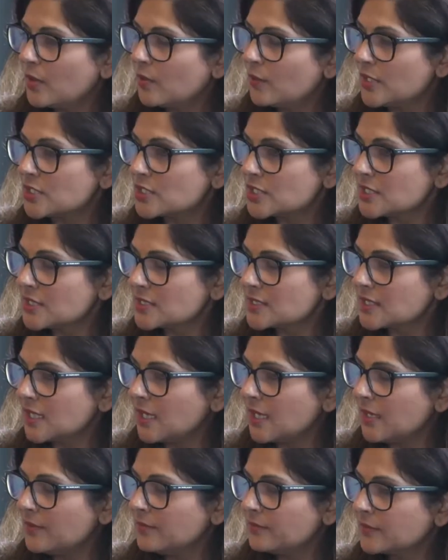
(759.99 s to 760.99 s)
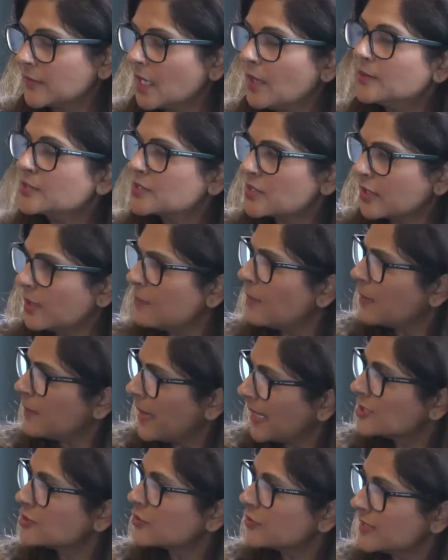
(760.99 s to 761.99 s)
which is, my
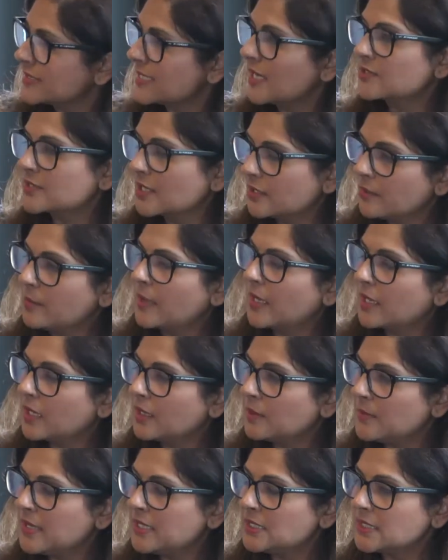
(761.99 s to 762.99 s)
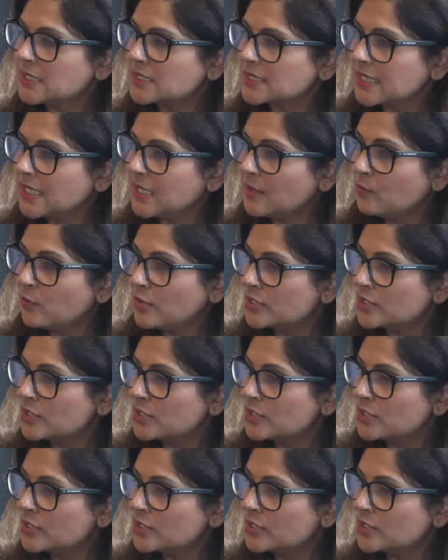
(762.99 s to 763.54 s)
mentor is outside of my immediate team,